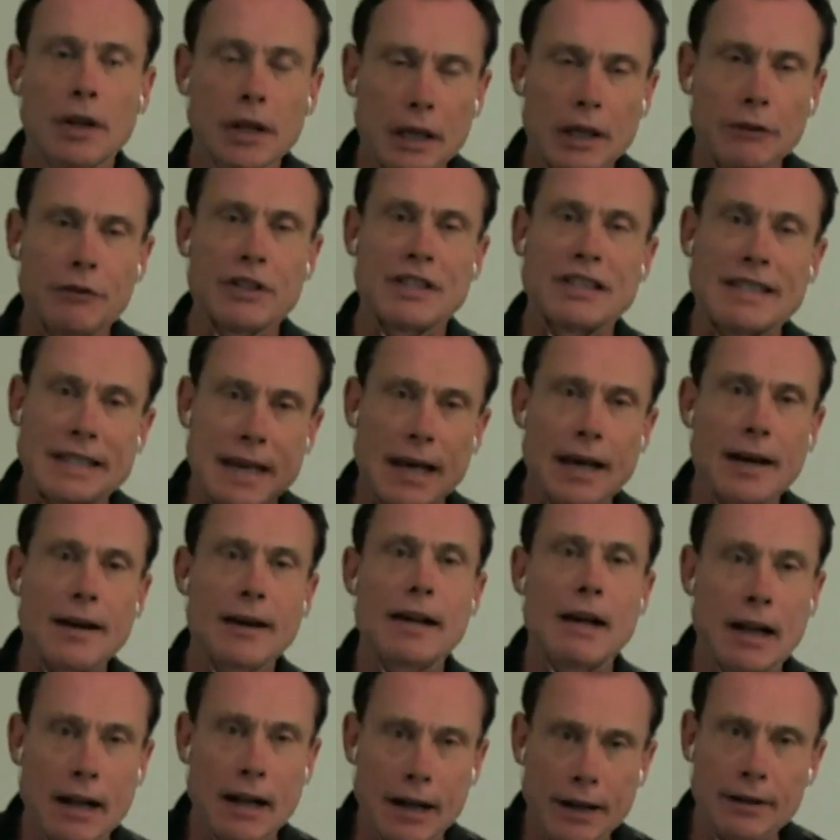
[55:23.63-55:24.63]
if it's not
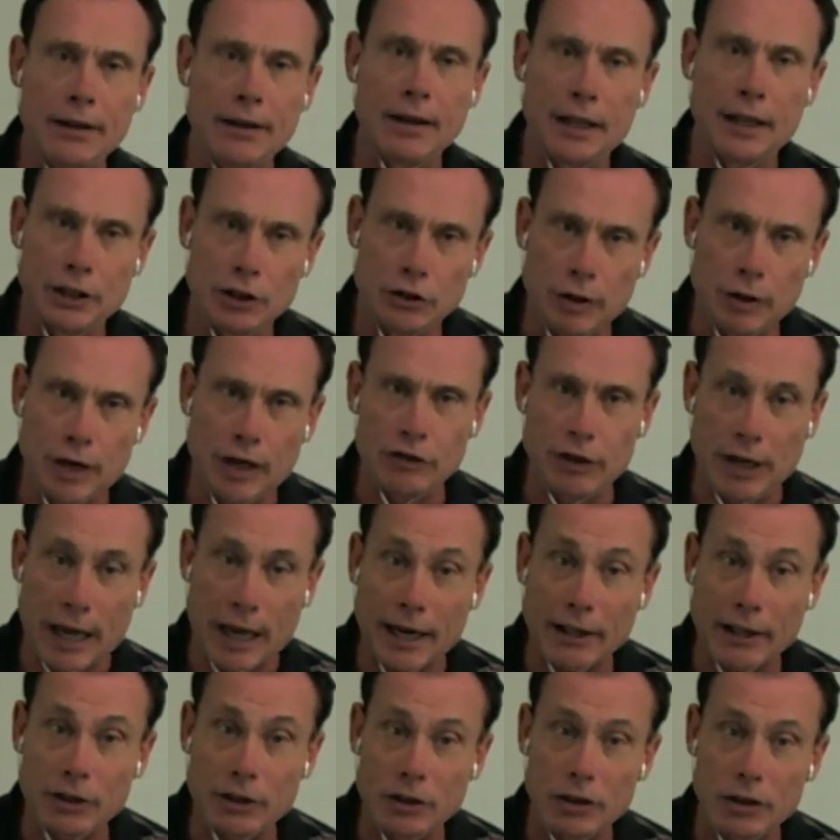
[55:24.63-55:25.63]
an online
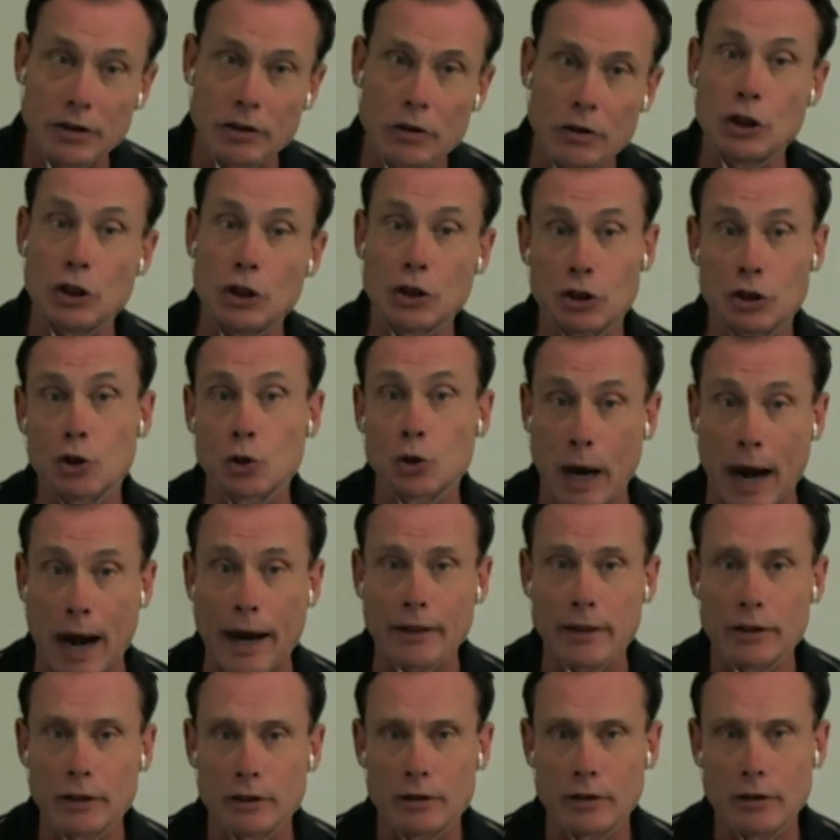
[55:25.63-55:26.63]
transaction or you can
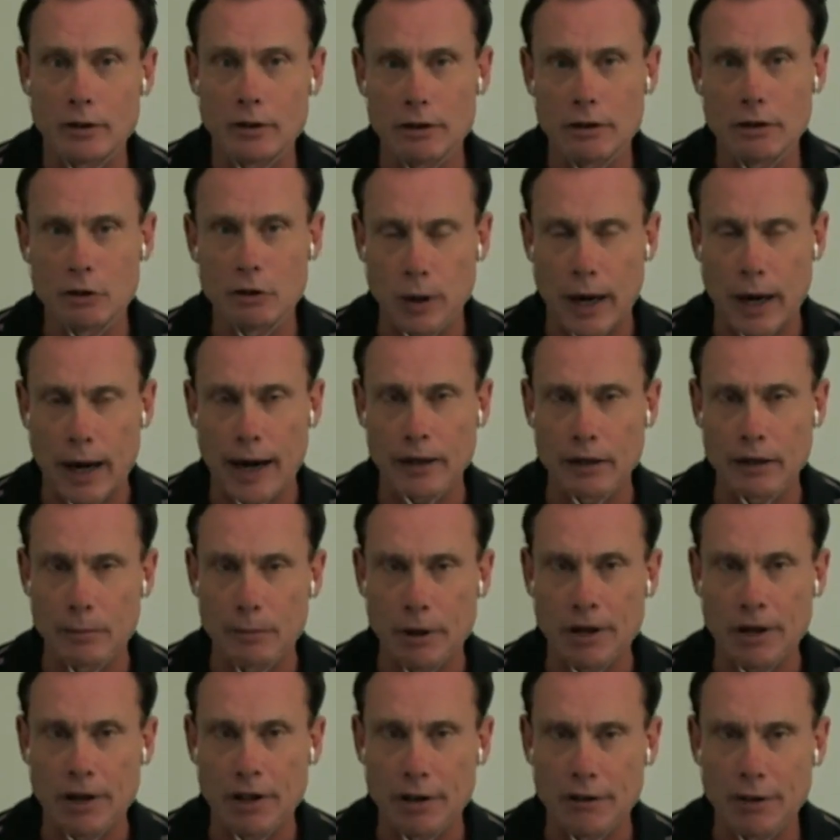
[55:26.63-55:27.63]
track the track the
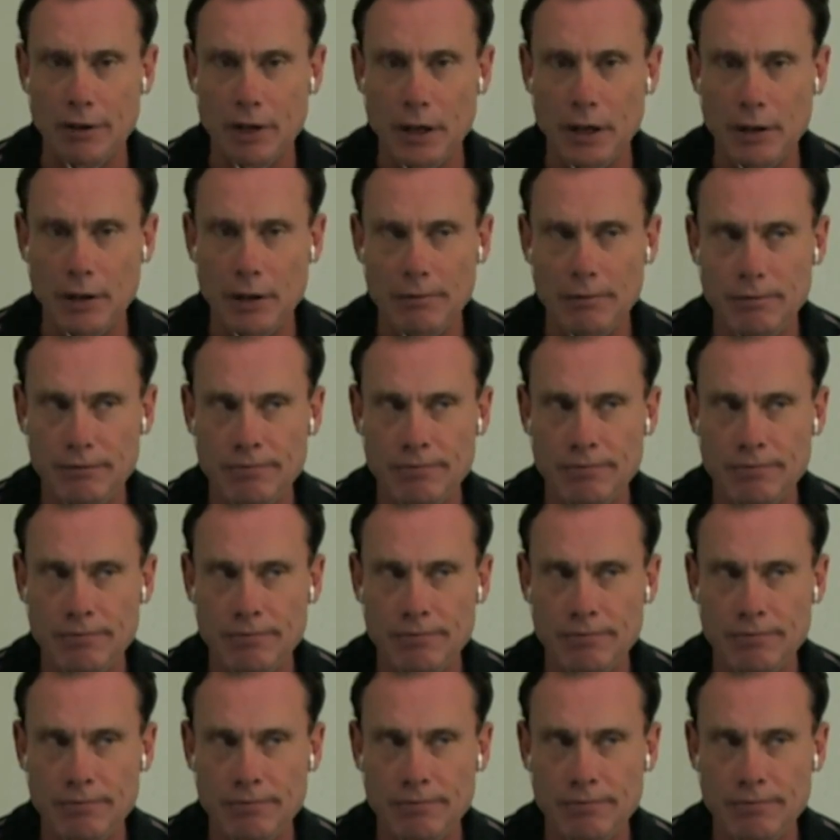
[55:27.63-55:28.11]
money event,